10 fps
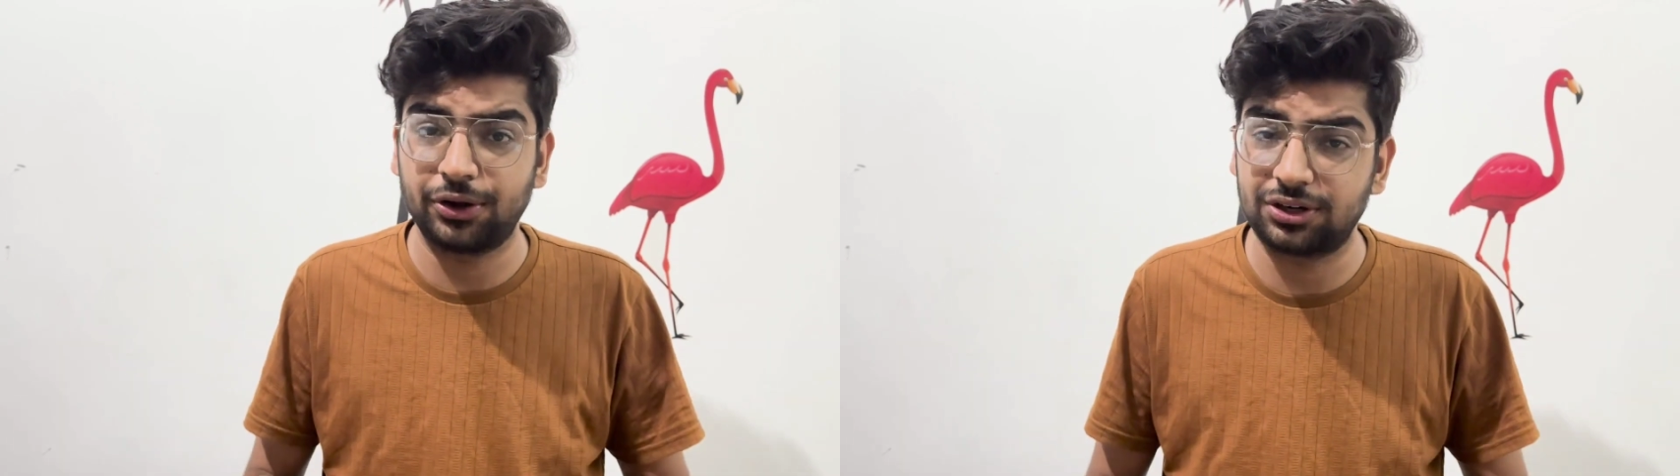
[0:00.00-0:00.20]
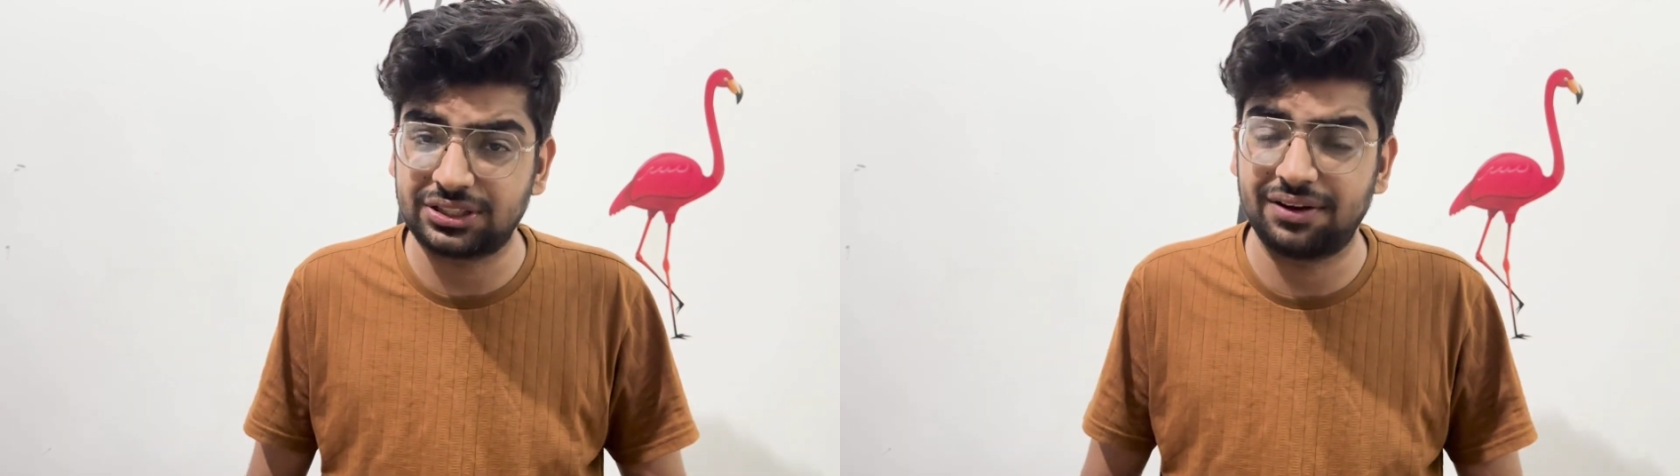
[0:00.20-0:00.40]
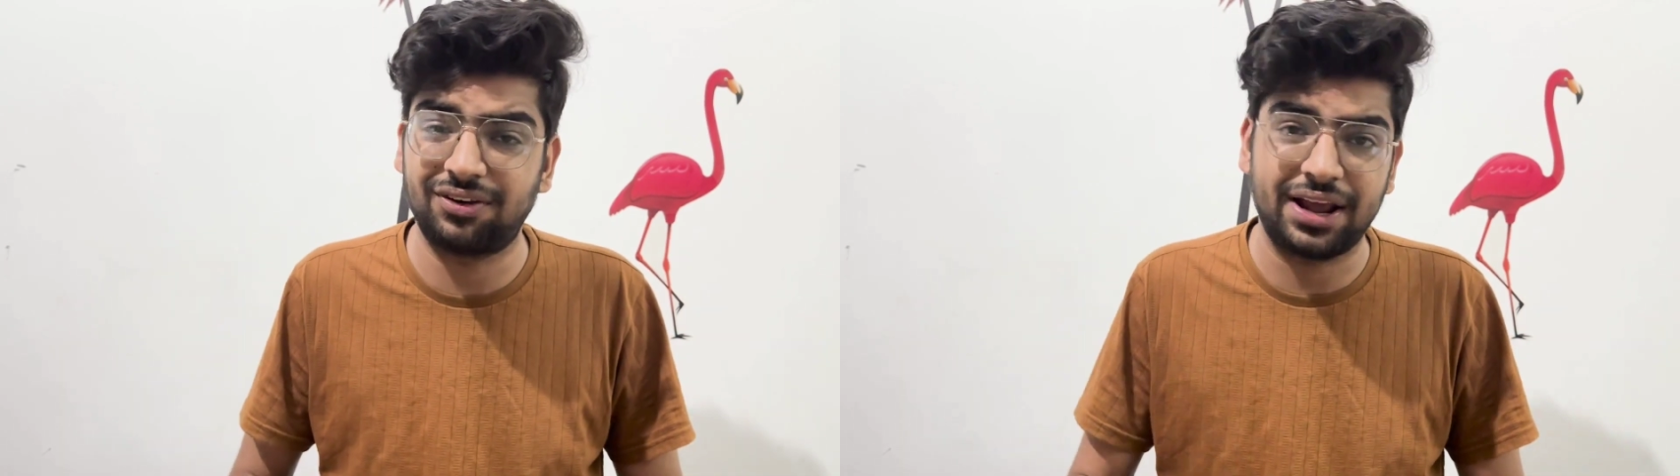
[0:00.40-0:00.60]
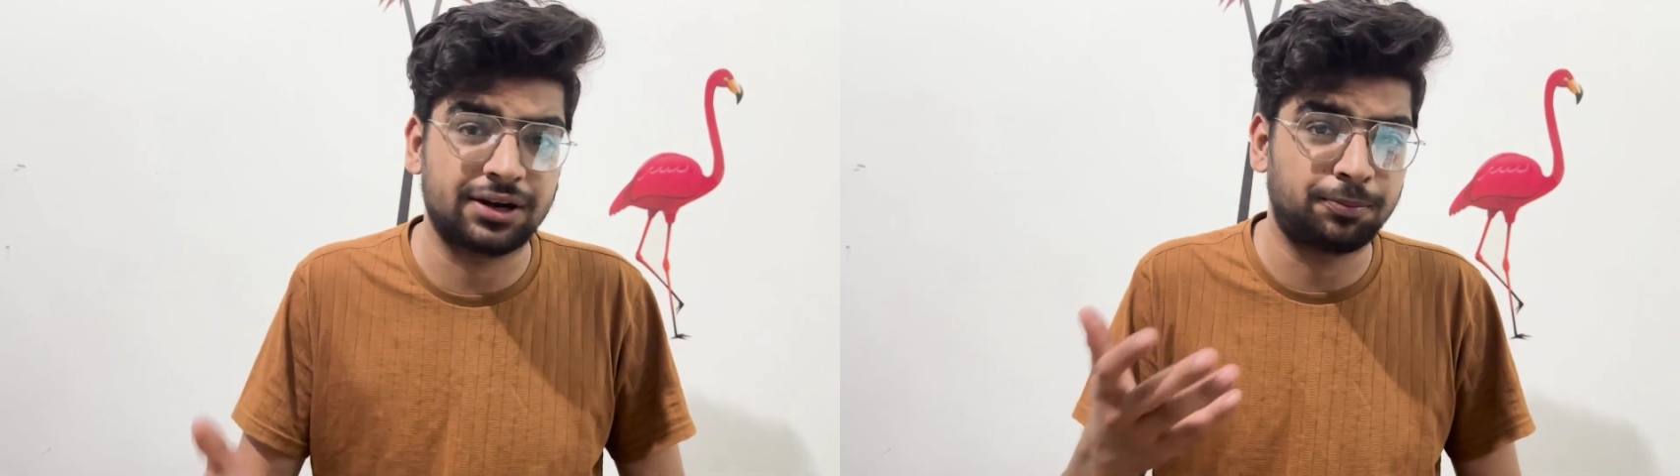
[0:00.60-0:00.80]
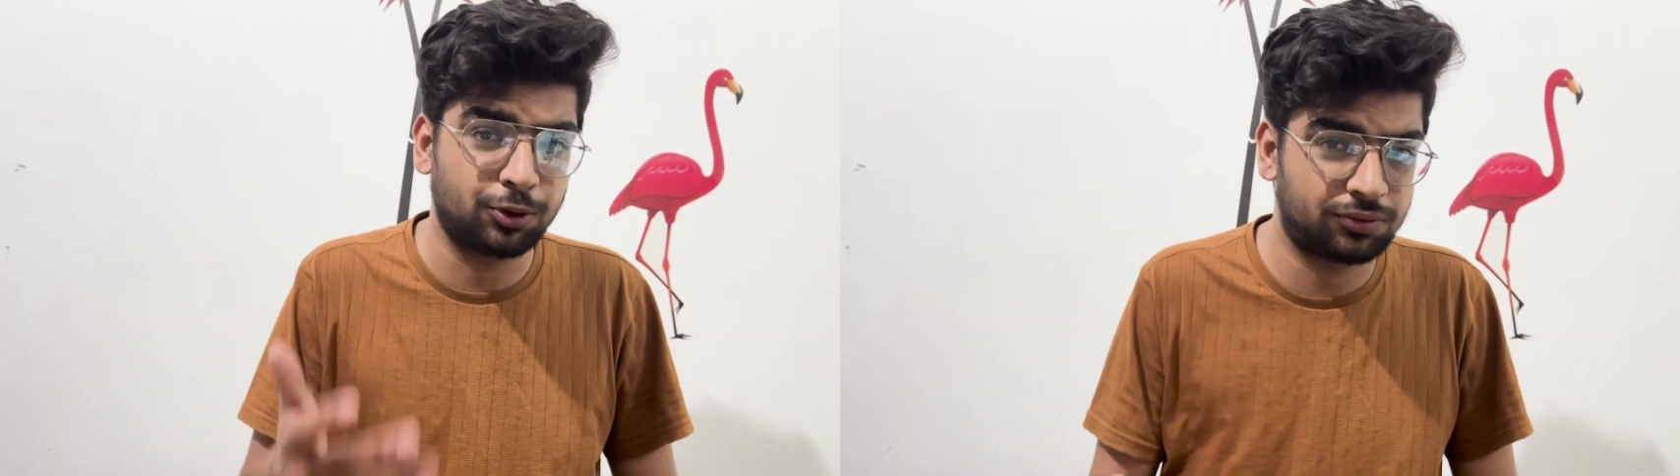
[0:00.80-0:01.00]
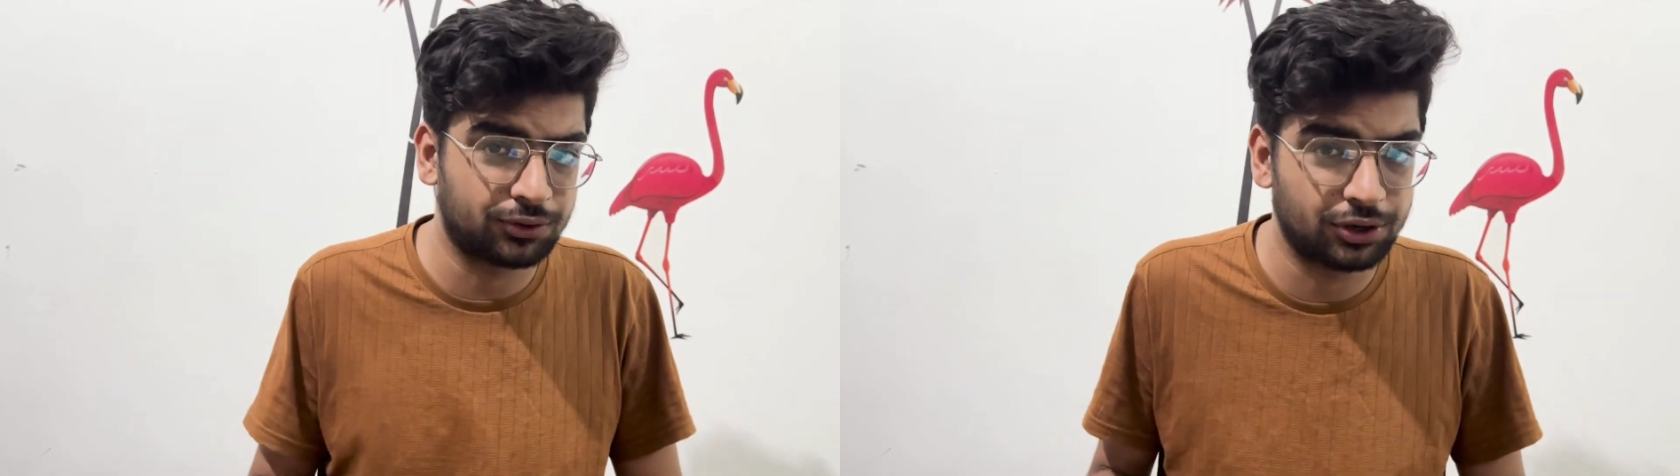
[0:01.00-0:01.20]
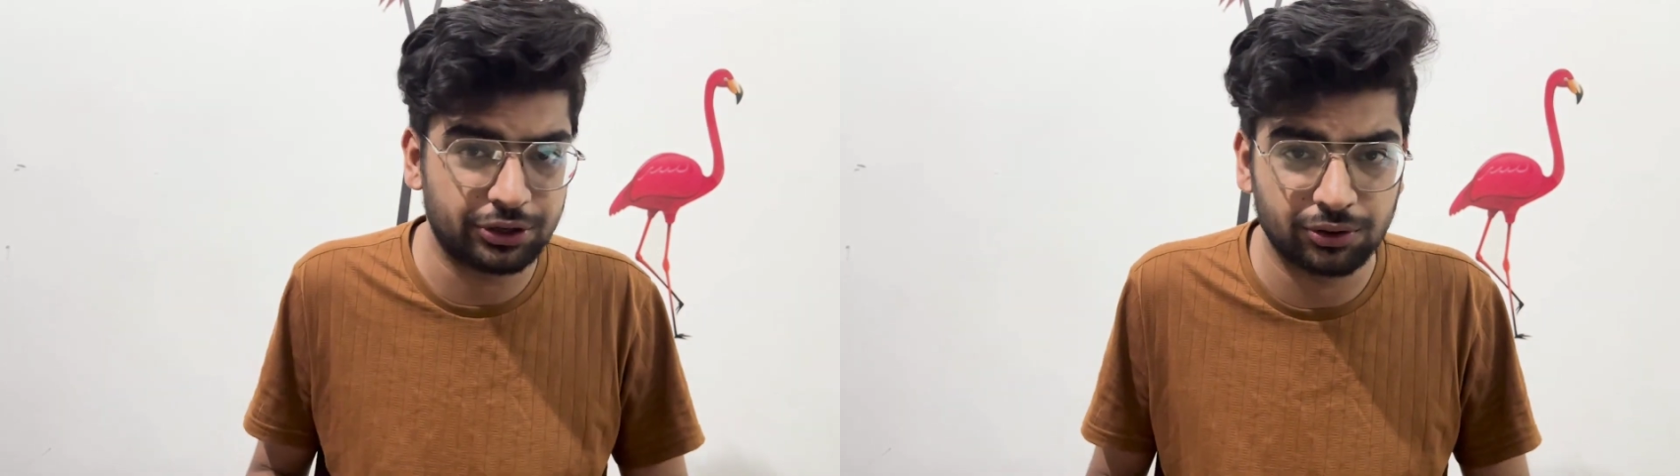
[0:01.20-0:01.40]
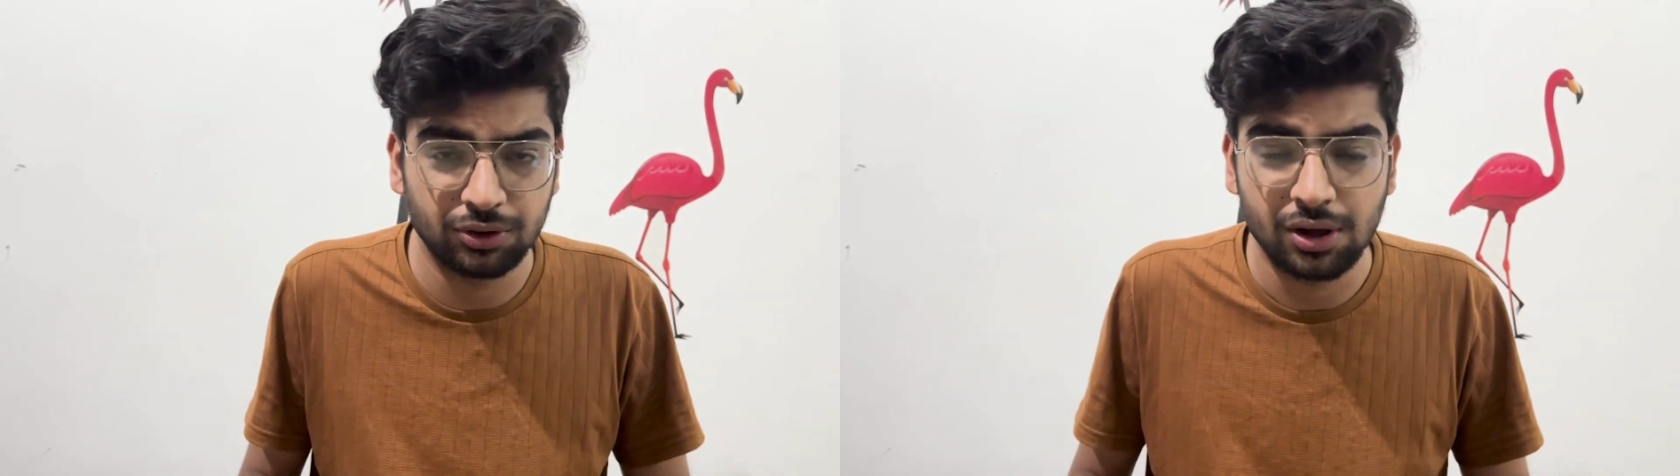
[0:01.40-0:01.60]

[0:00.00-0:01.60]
yourself like a portfolio.